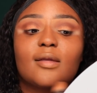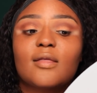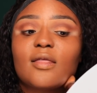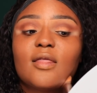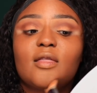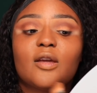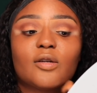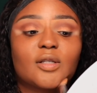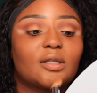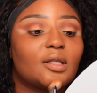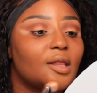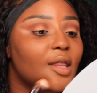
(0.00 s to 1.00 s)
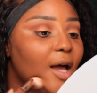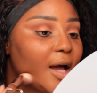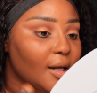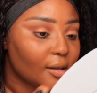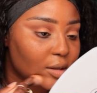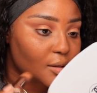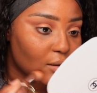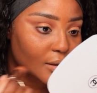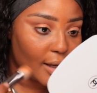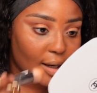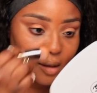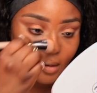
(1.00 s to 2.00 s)
there's that.
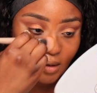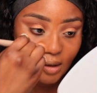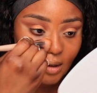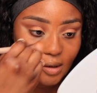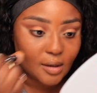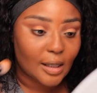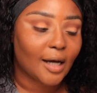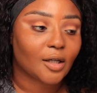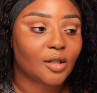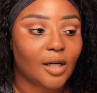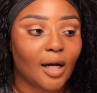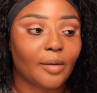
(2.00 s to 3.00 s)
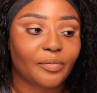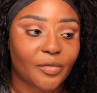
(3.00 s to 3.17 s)
And this actually, yeah,